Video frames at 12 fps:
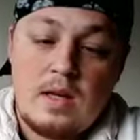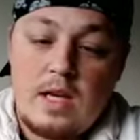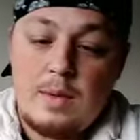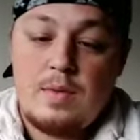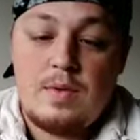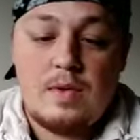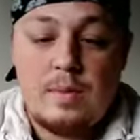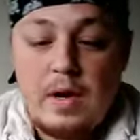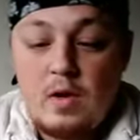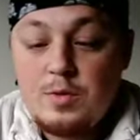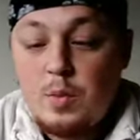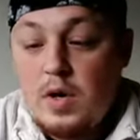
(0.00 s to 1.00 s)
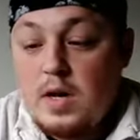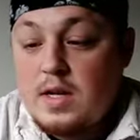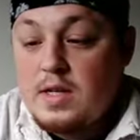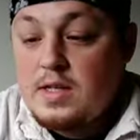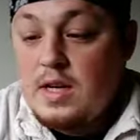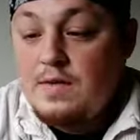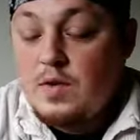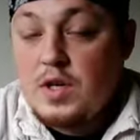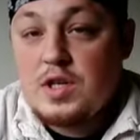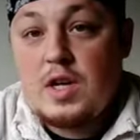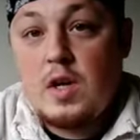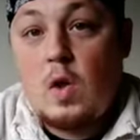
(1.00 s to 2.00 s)
Keep the barrels pointed in a safe
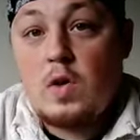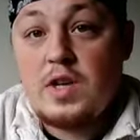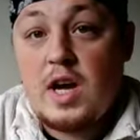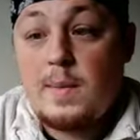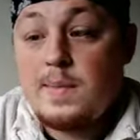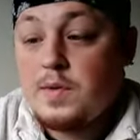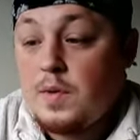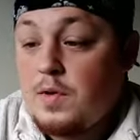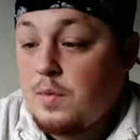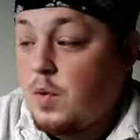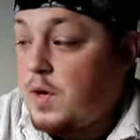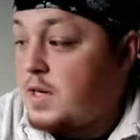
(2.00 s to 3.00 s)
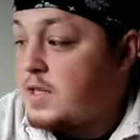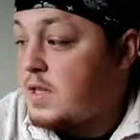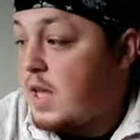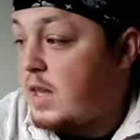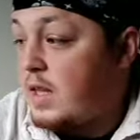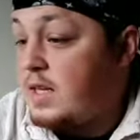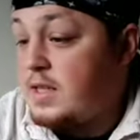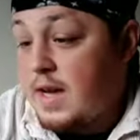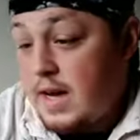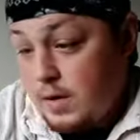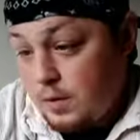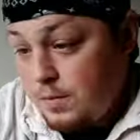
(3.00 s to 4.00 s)
direction at all times, so they're pointed slightly
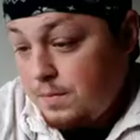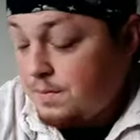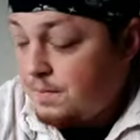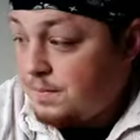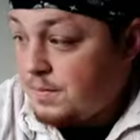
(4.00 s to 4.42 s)
down.